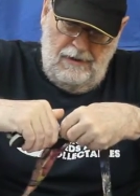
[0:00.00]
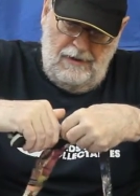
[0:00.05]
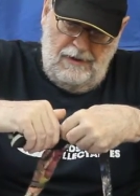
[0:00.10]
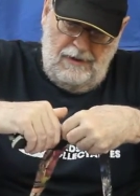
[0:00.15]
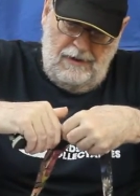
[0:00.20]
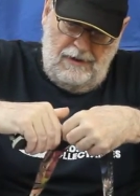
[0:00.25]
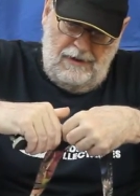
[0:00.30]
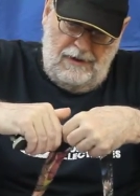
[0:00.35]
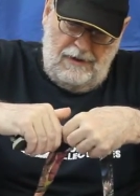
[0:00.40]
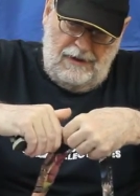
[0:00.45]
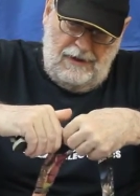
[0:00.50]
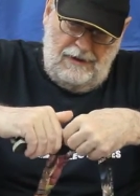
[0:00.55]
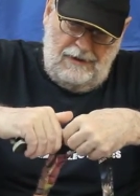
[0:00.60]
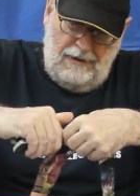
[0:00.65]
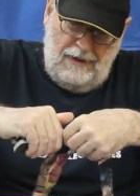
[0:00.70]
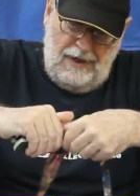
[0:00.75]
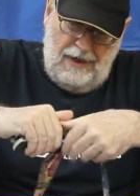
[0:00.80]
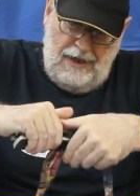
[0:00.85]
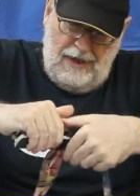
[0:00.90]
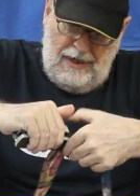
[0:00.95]
Look at
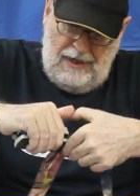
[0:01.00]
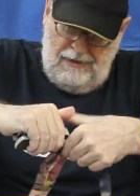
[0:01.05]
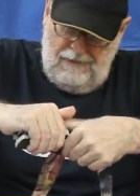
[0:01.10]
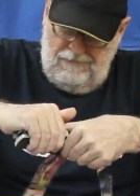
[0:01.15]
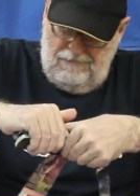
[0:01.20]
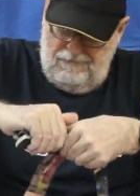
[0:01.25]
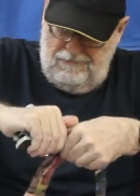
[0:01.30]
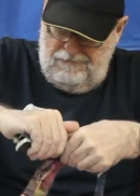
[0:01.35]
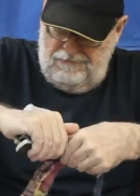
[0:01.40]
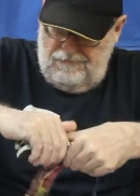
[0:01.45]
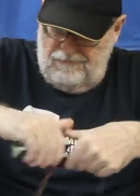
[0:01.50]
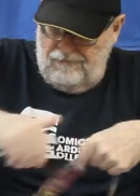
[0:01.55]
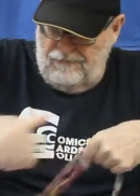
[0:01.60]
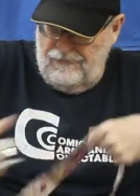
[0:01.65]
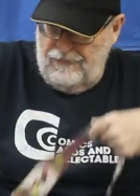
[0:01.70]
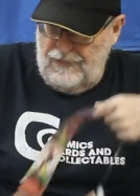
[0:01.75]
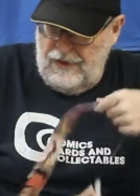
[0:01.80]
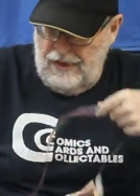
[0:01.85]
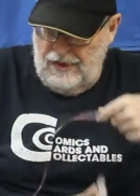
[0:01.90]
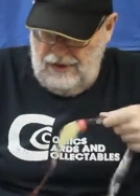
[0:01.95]
that.
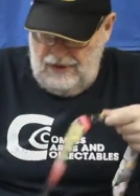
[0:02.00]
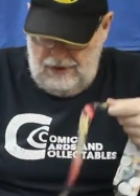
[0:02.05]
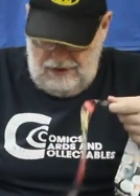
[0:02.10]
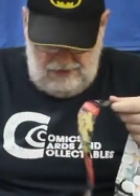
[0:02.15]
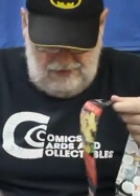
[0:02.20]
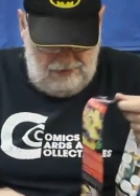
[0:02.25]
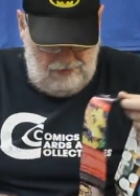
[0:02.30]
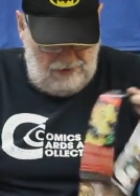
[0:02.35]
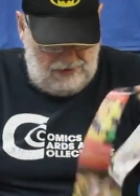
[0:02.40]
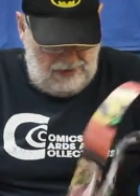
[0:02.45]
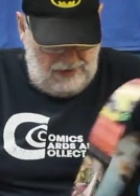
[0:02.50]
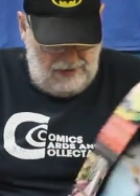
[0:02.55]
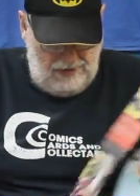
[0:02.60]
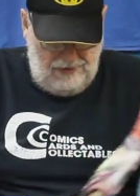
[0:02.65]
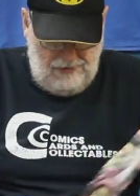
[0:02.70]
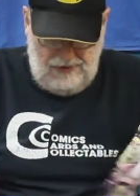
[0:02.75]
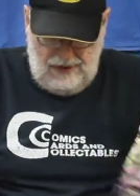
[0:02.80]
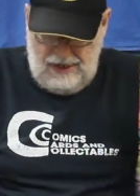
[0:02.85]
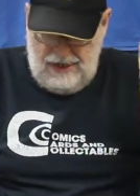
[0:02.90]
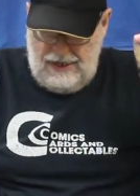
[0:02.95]
Okay,
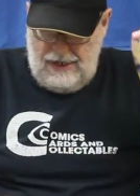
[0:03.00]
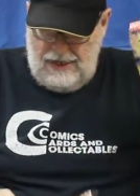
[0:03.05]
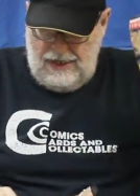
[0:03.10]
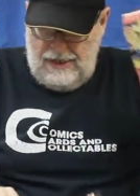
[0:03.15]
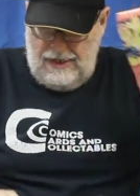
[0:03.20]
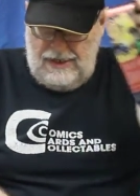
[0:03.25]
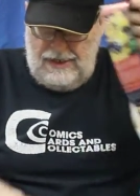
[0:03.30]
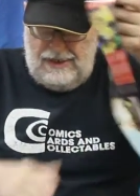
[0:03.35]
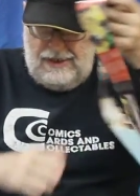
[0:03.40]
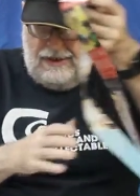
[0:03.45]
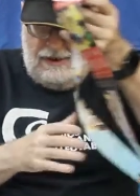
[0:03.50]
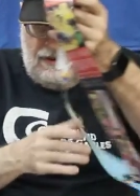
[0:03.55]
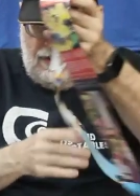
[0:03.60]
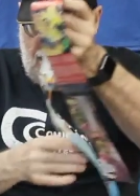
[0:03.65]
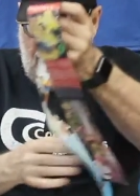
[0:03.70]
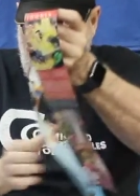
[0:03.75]
and